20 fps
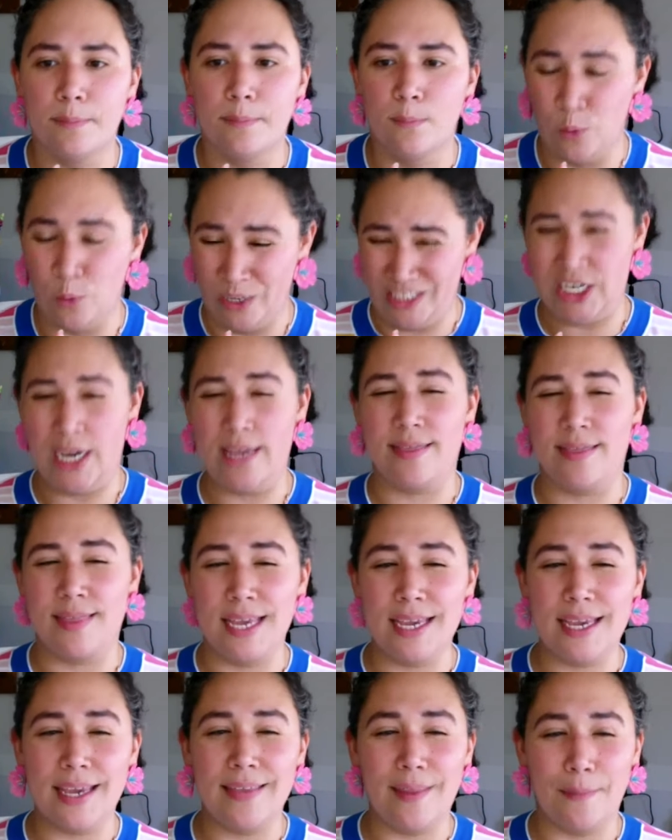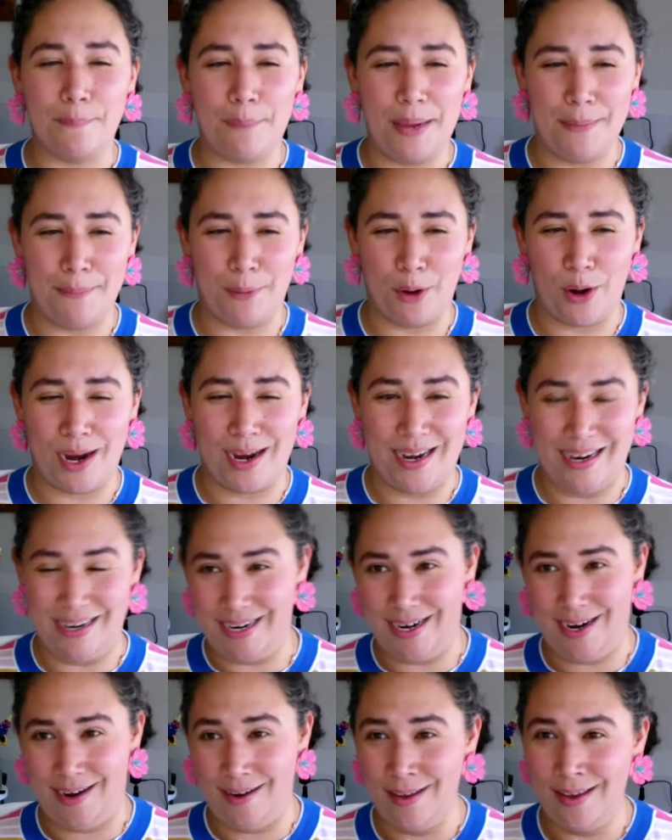which I think in the paper
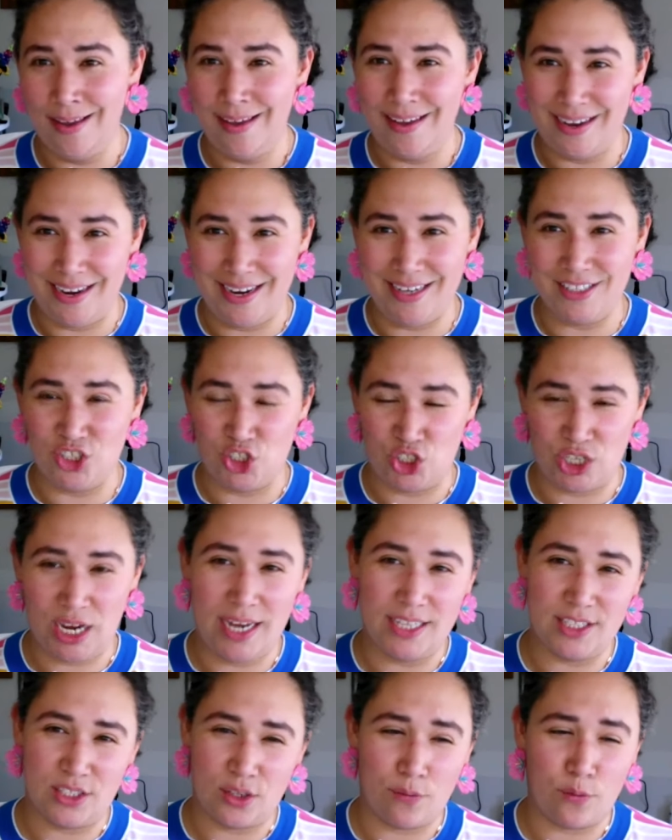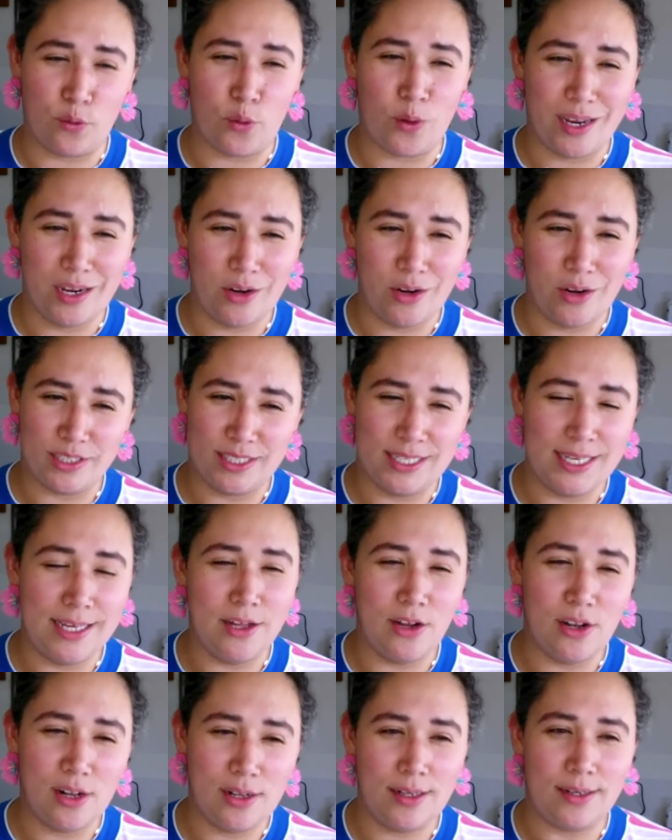are in shades of green or
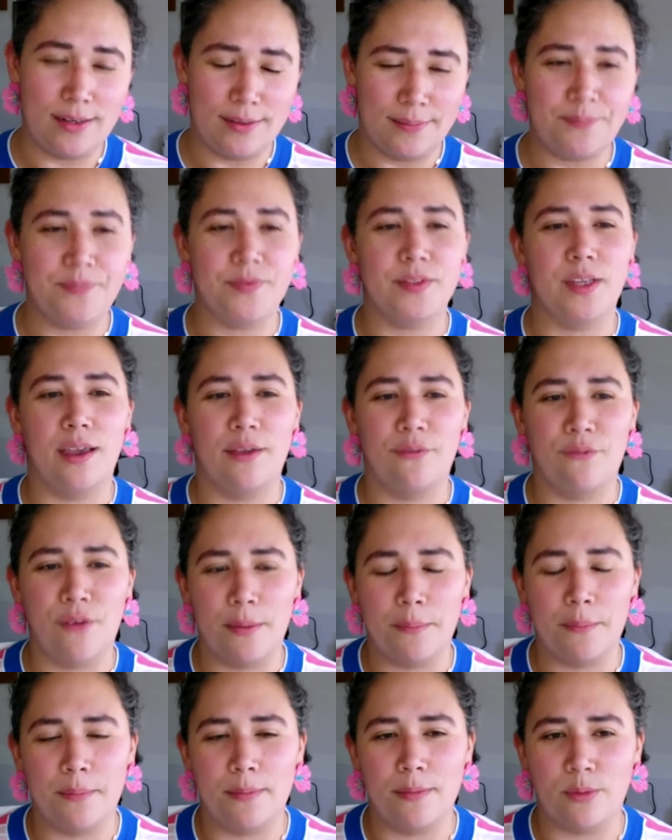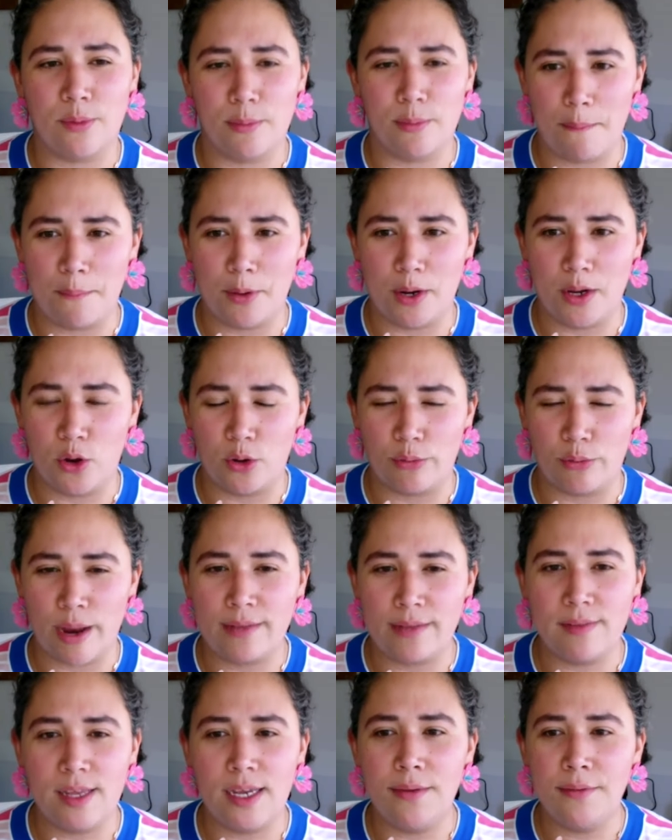teal, if I'm remembering
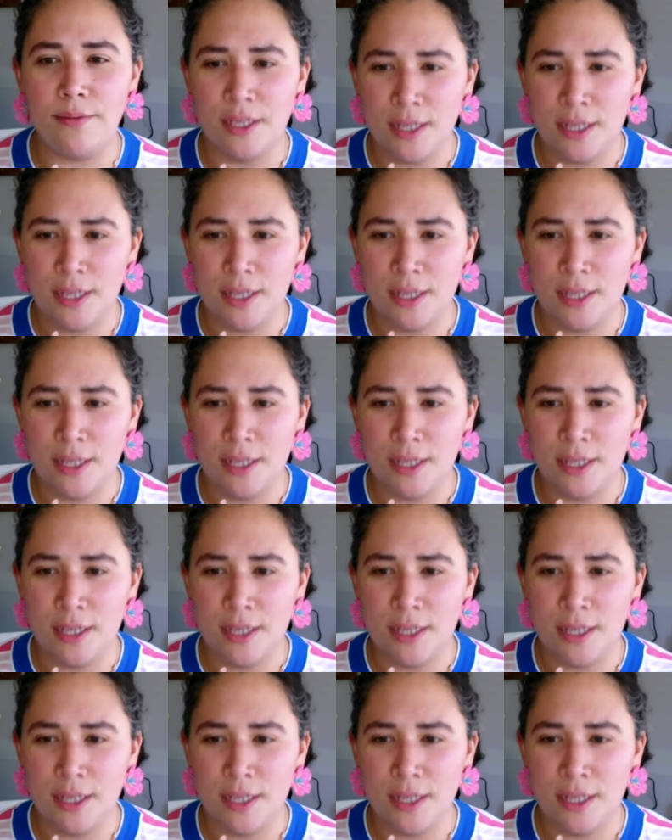correctly.